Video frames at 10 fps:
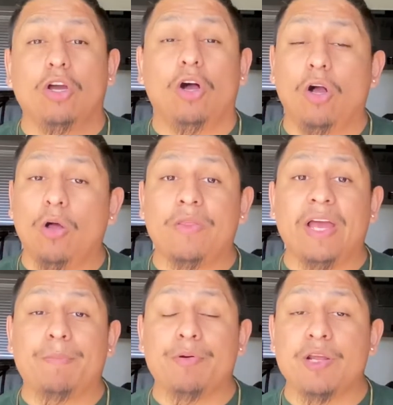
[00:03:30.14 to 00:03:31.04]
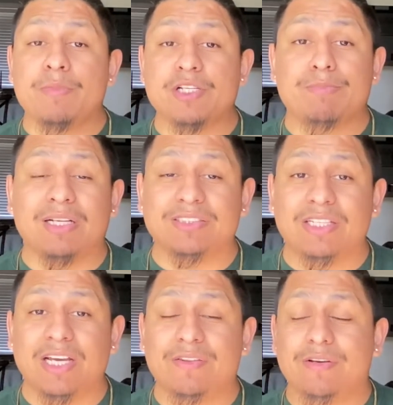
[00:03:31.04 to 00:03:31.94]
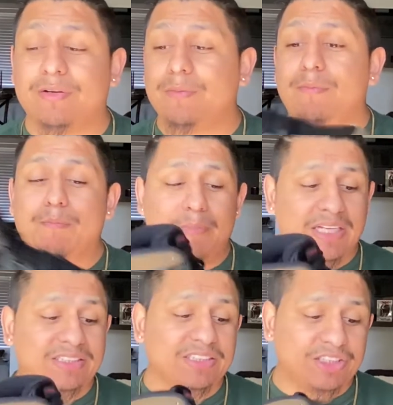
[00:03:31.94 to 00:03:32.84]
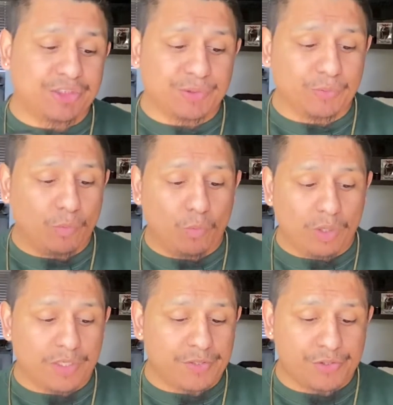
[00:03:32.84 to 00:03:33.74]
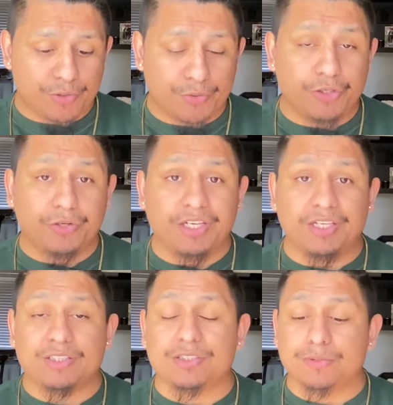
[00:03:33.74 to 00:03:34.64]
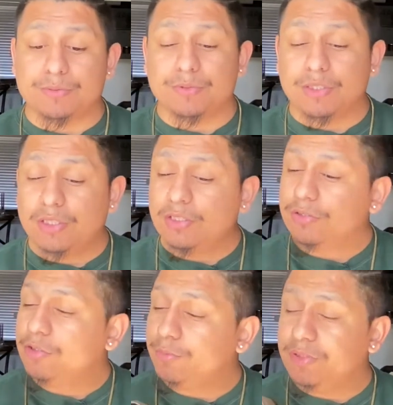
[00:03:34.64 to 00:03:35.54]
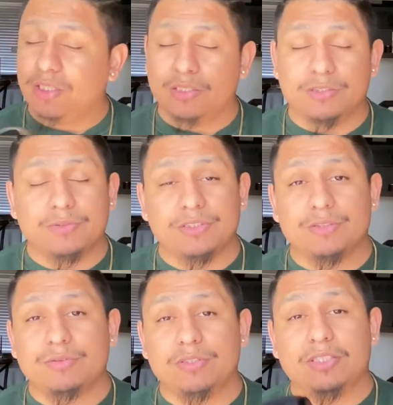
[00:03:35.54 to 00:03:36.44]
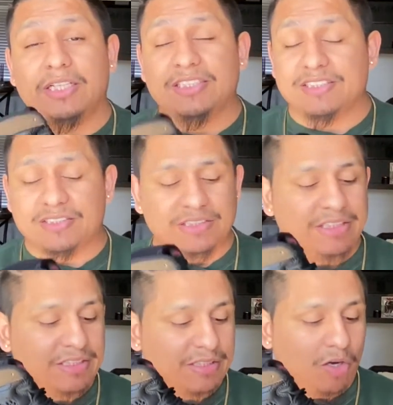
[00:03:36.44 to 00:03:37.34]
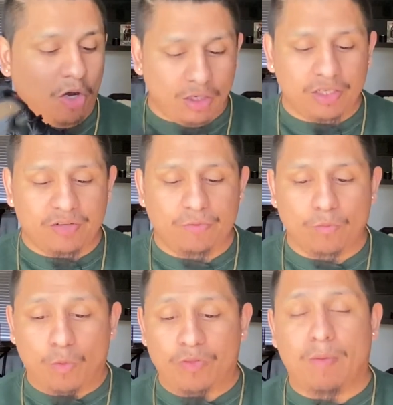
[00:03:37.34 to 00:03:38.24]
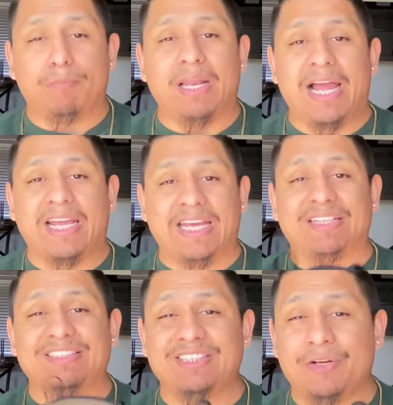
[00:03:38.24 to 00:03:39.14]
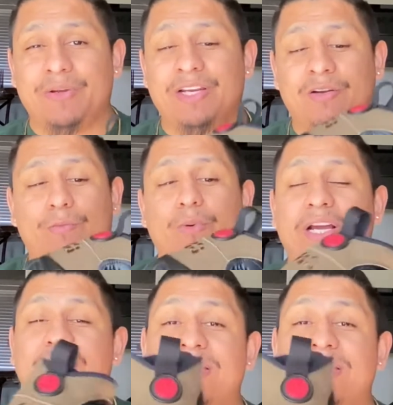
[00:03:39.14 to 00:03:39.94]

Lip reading: All that pretty much brought together makes this shoe one true unique shoe. To be honest with you, it's the olive with the black and a subtle hint of red